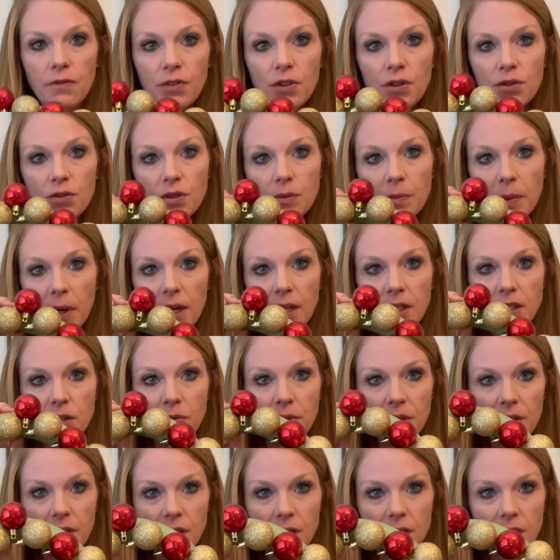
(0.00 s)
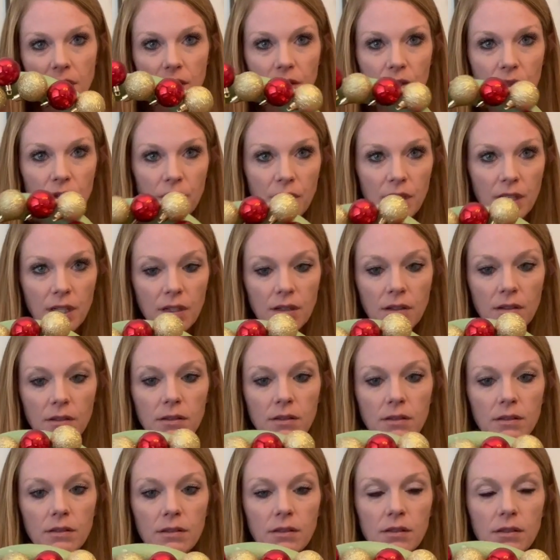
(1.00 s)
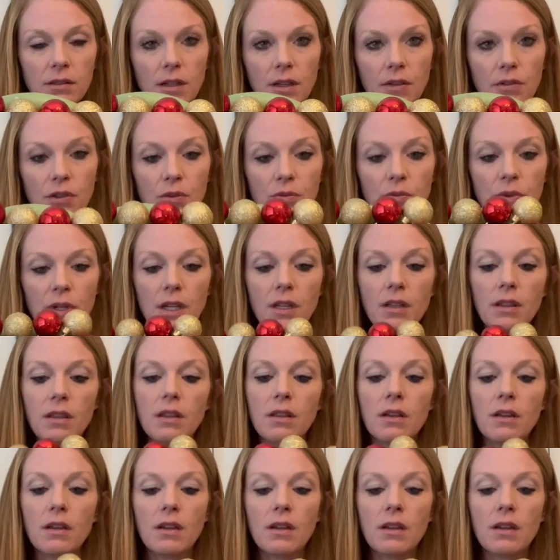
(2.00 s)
few spots where you can see the green of the wreath.